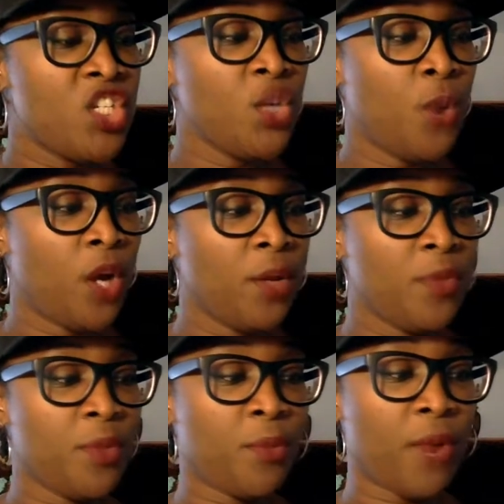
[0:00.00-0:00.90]
She
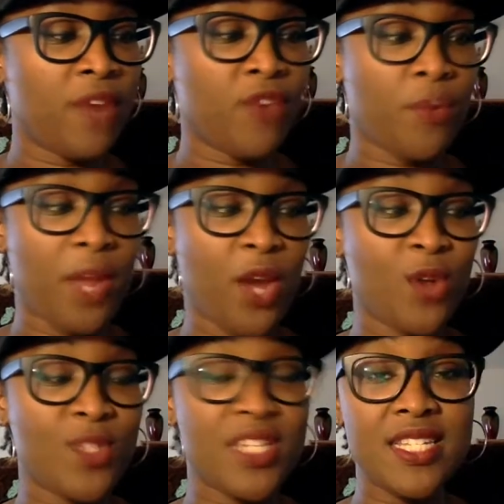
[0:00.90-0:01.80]
welcomed the break from
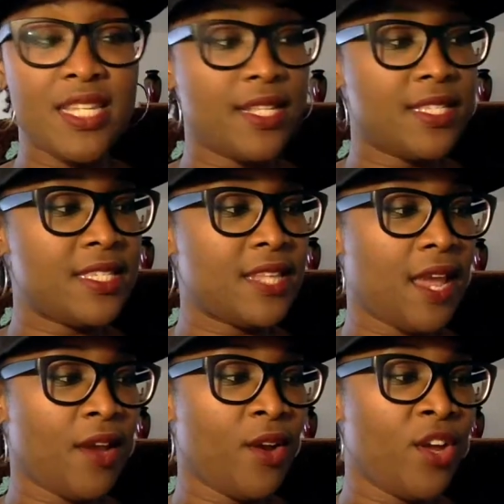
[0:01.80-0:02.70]
Harold's intense
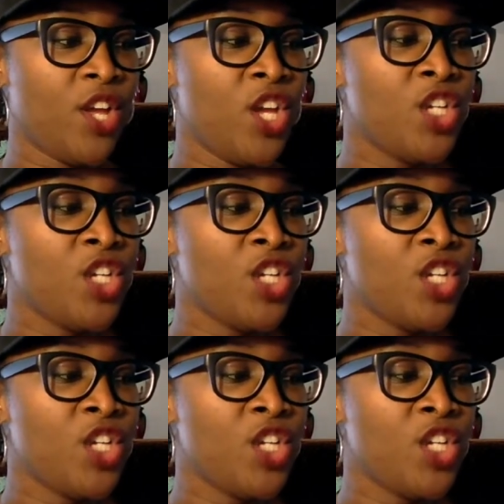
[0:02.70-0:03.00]
stare.